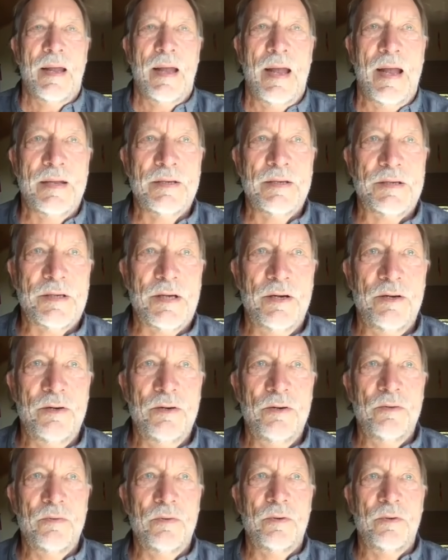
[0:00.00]
And
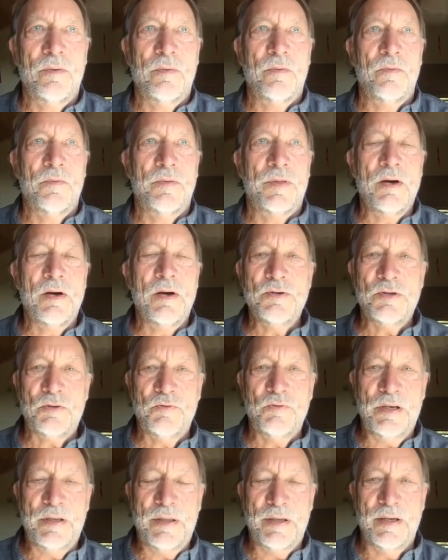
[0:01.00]
so those
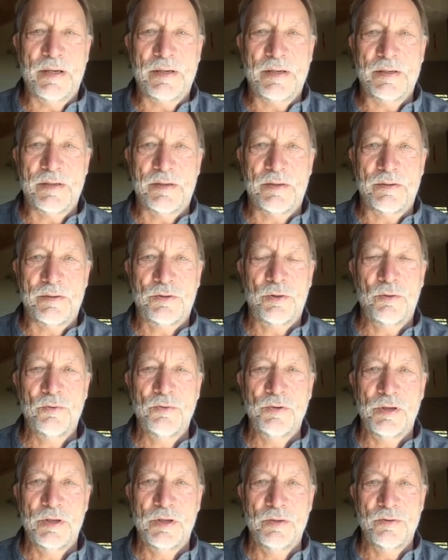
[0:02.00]
three things, that
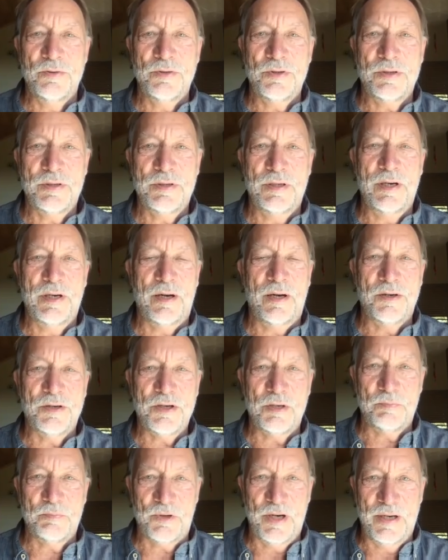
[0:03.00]
tool use,
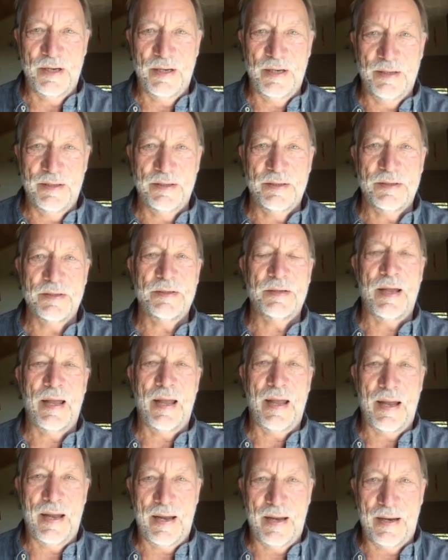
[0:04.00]
larger brains,
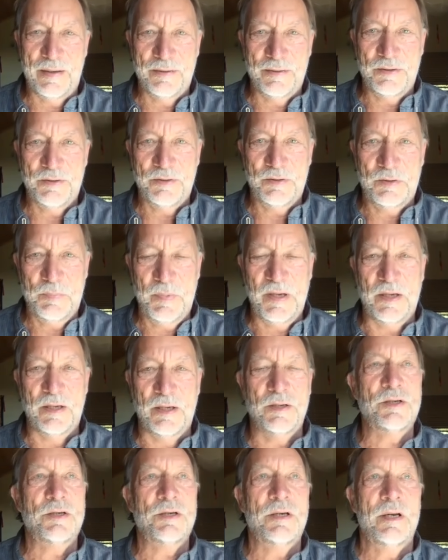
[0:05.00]
and
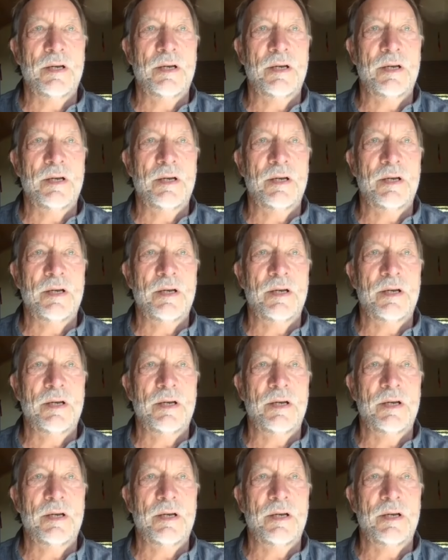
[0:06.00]
speech,